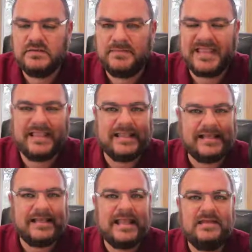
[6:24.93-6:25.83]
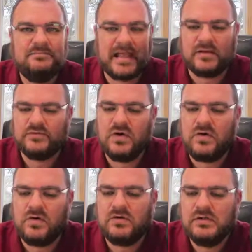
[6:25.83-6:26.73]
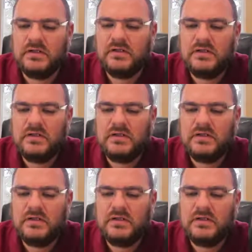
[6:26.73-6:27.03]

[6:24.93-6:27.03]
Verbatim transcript: making it an inbound call.